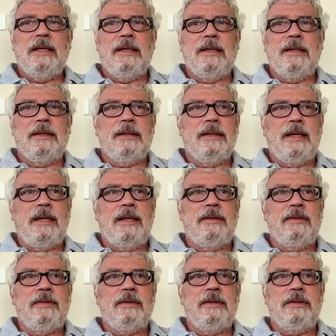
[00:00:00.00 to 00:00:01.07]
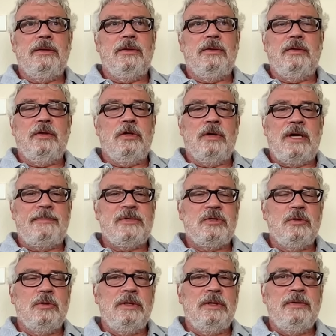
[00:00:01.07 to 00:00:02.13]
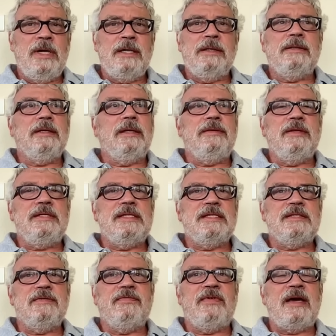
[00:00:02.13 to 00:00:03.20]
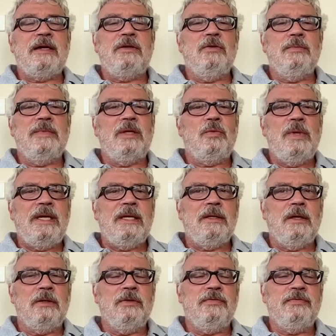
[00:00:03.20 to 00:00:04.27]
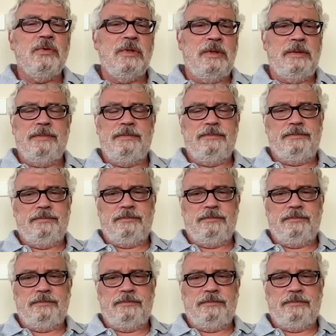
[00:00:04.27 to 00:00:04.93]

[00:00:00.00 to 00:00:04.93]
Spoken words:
And you're absolutely right. This is a vacuum that we cannot afford.